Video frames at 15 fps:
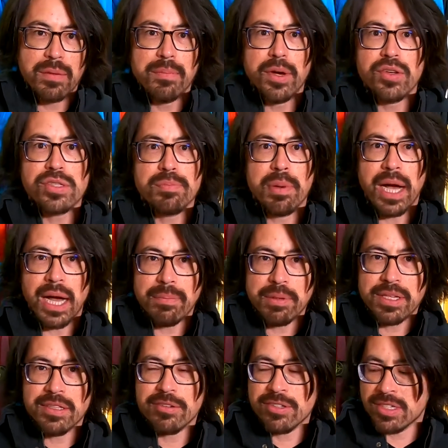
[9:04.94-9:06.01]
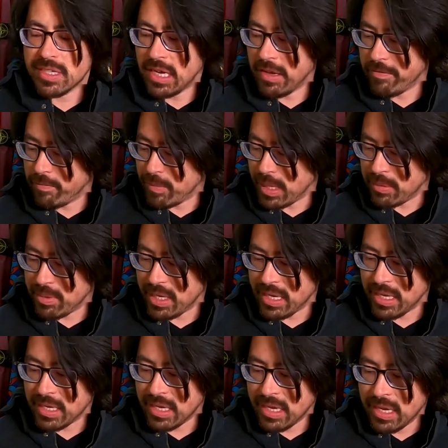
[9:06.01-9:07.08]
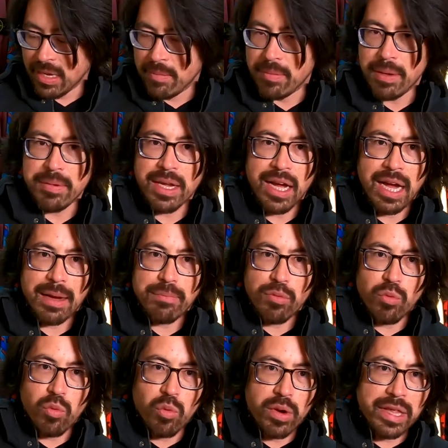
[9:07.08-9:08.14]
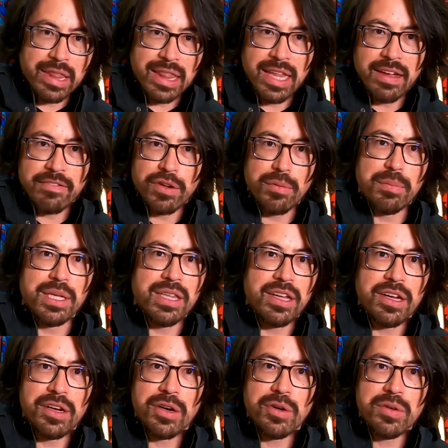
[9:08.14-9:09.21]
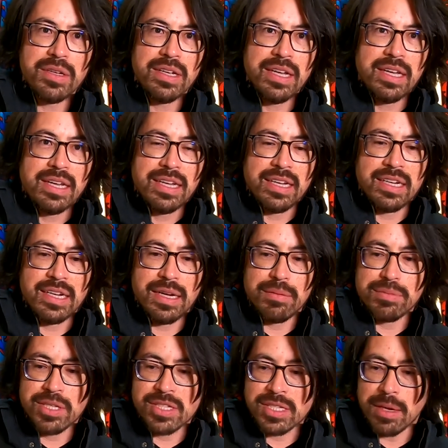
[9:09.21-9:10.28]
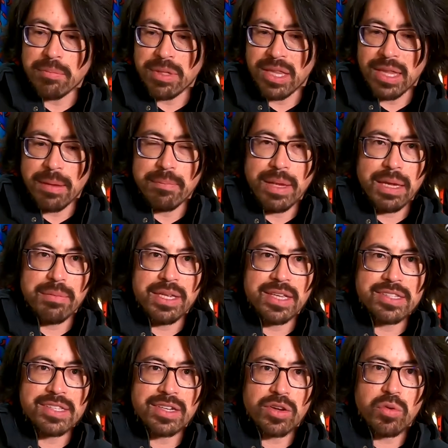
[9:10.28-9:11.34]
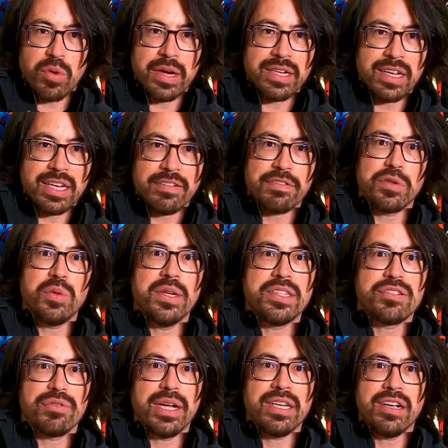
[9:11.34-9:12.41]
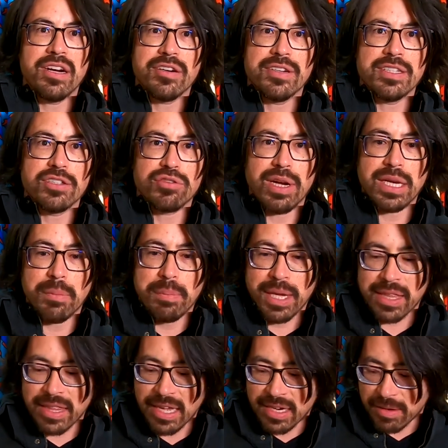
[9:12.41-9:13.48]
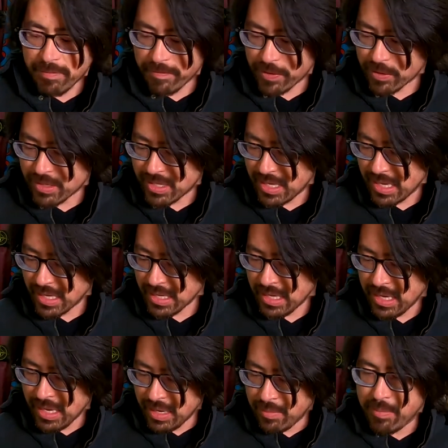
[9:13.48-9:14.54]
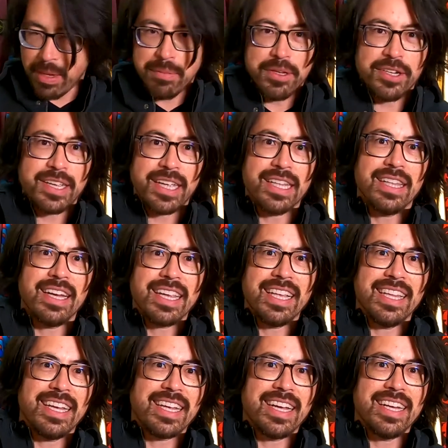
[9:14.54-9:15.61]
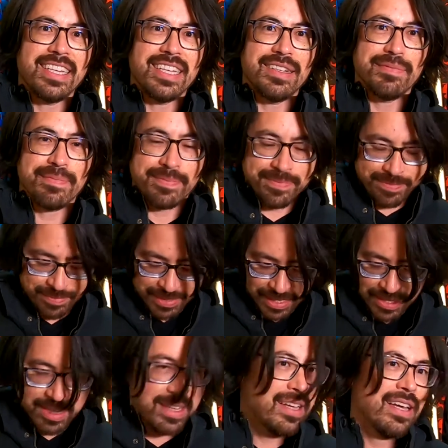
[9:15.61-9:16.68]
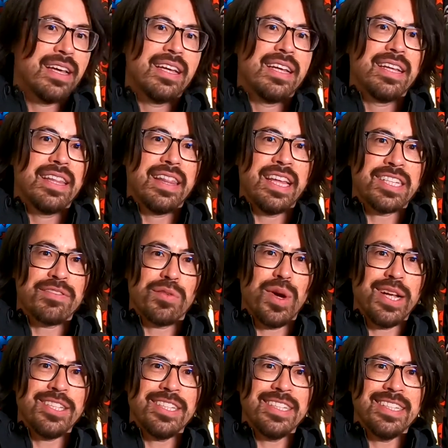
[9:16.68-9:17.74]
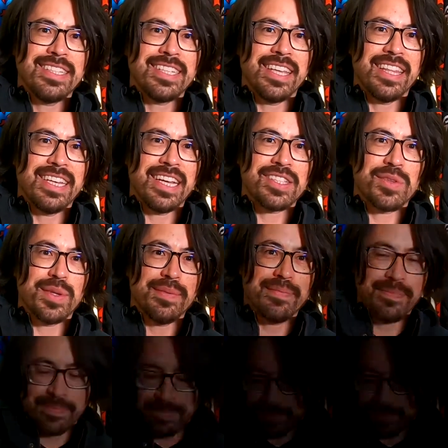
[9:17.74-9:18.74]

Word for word: the most popular stuff. Maybe hop one level below to something that maybe isn't quite on everyone's radar and try to pick that up first thing. Maybe you'll get lucky like I did. Thanks for watching. See you at the next one.